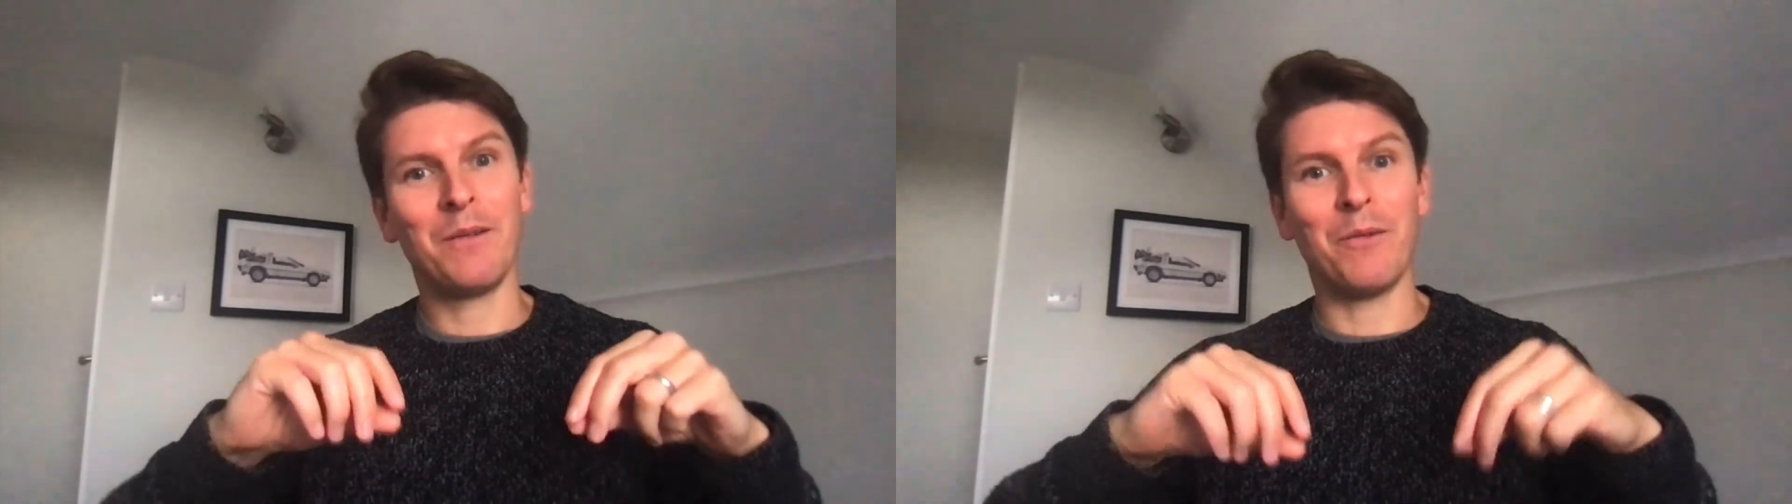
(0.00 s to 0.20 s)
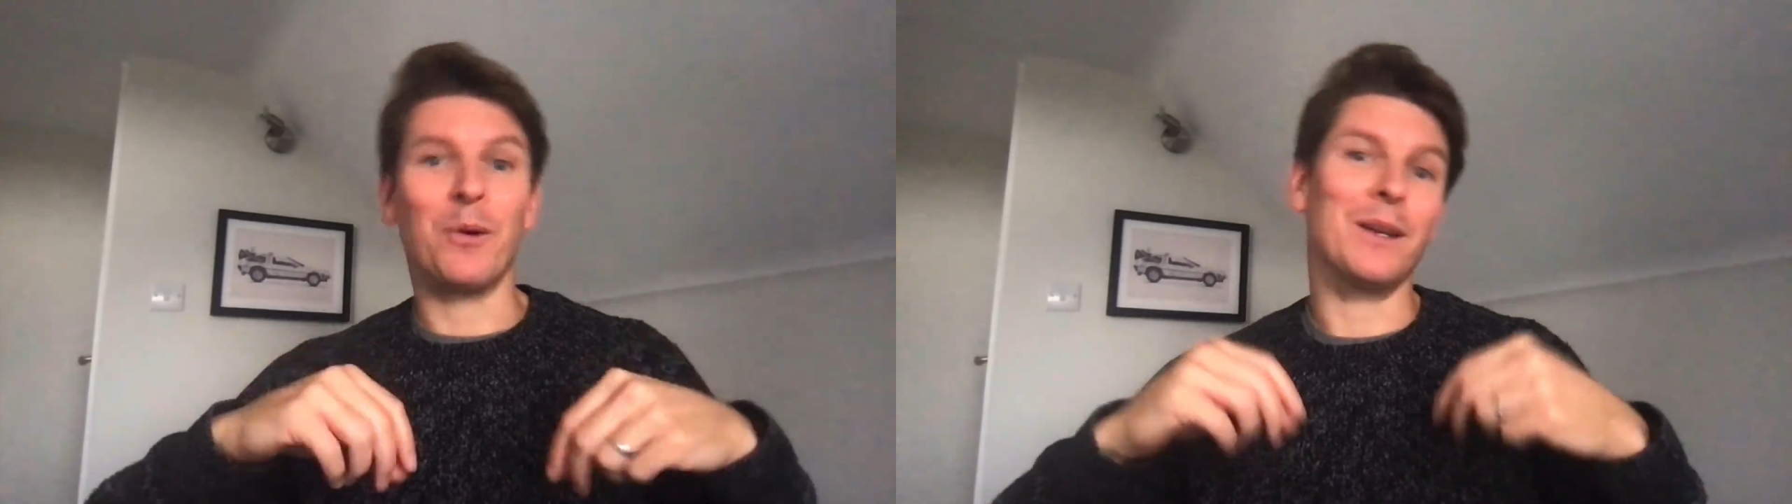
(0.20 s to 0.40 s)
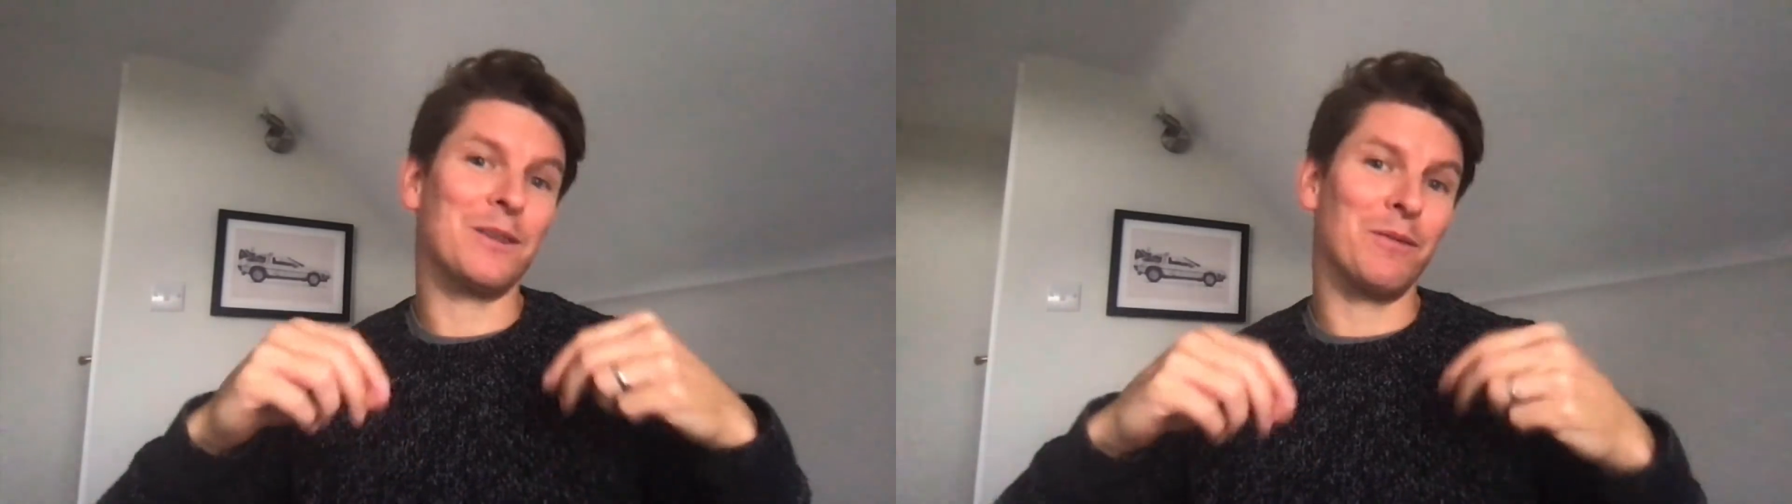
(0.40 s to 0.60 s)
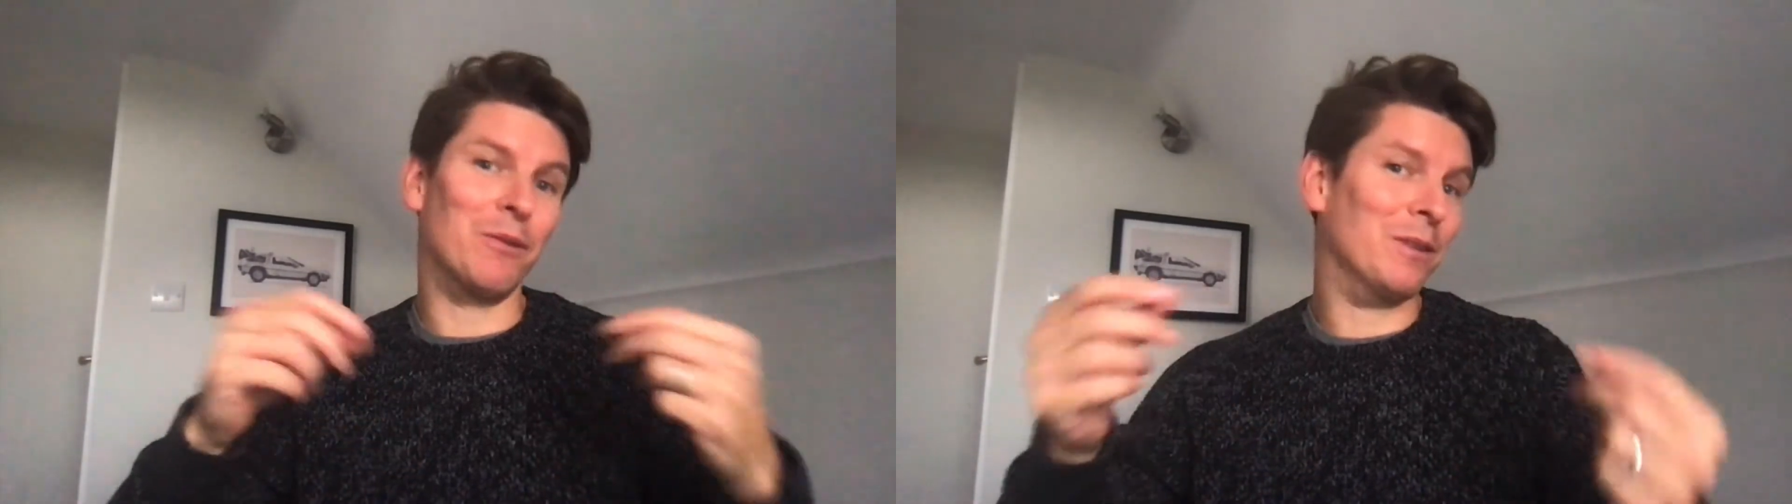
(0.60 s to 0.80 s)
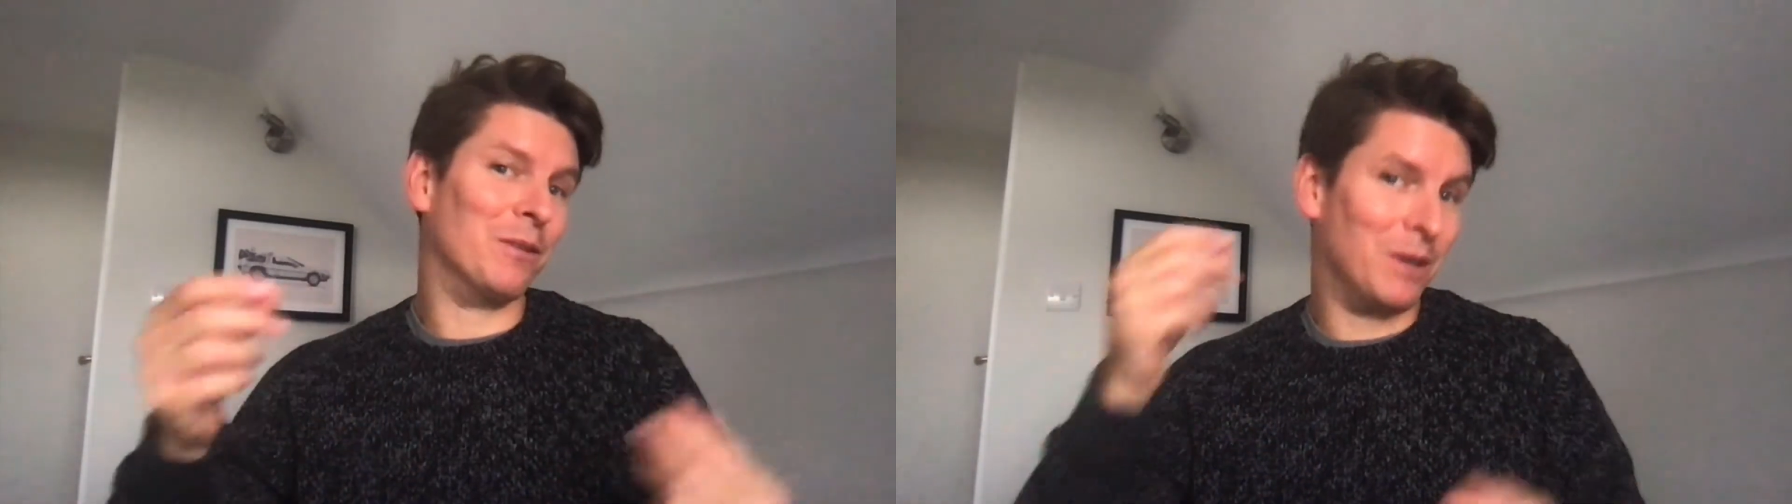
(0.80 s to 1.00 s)
for each of
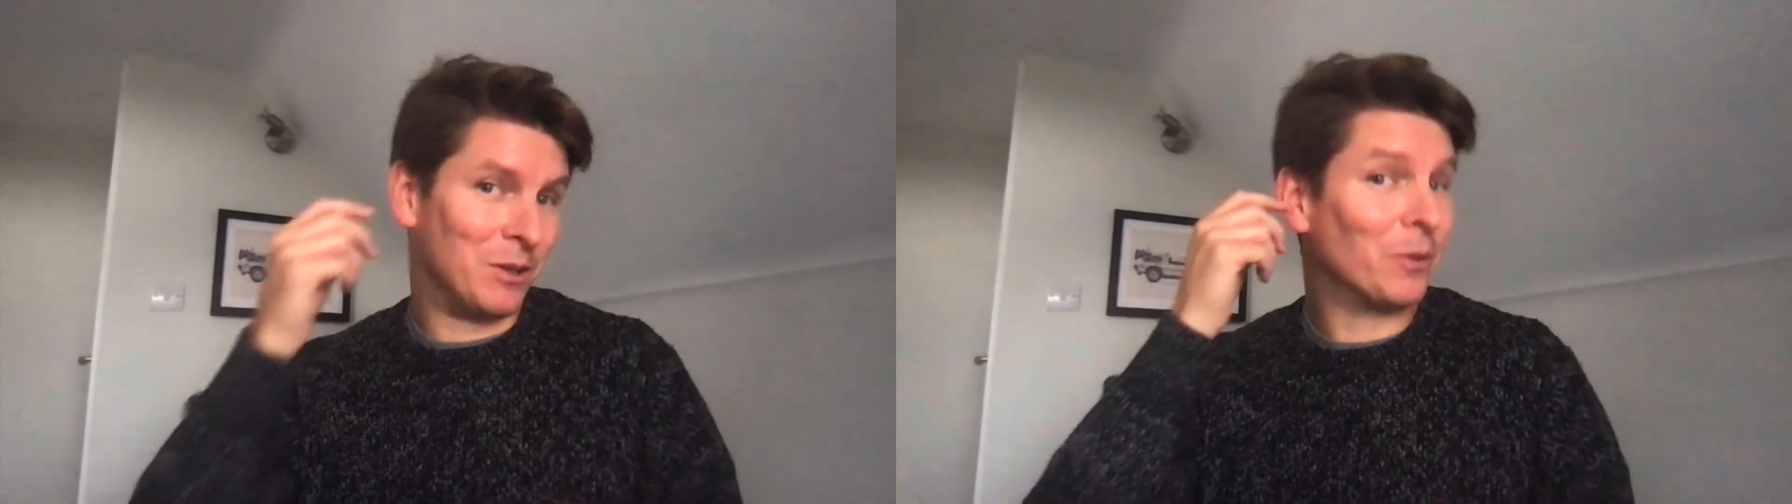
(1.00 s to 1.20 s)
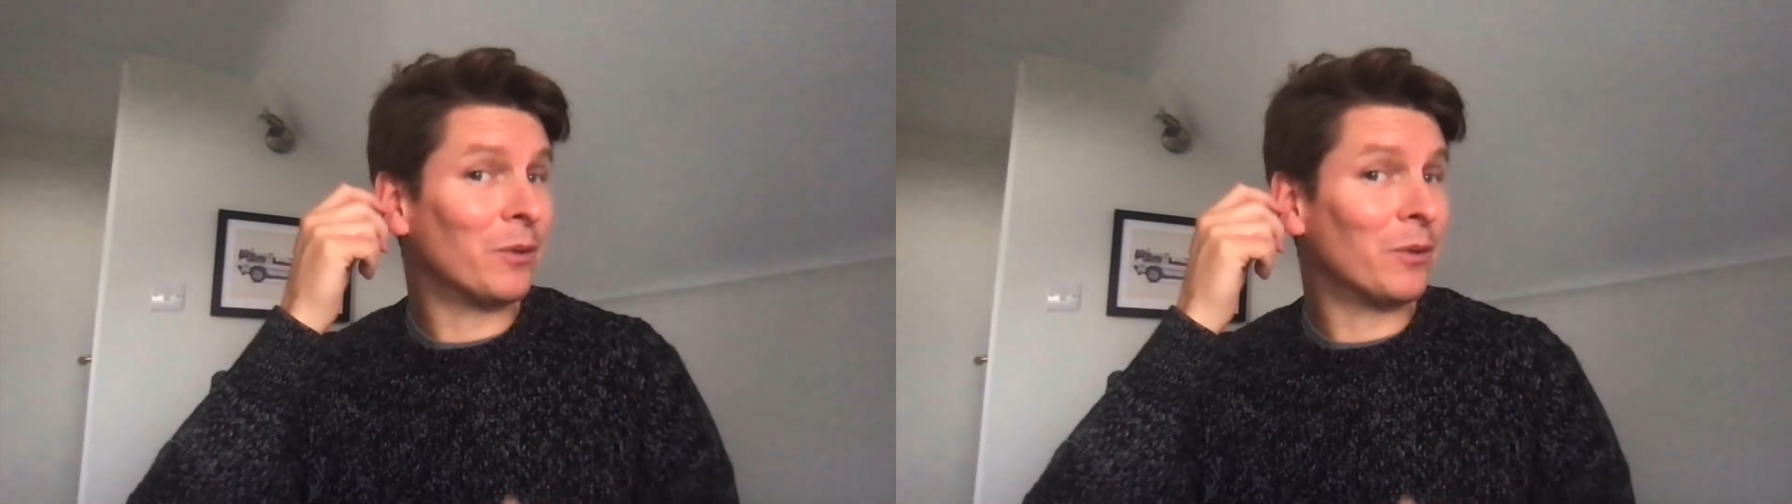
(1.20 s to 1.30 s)
your individuals?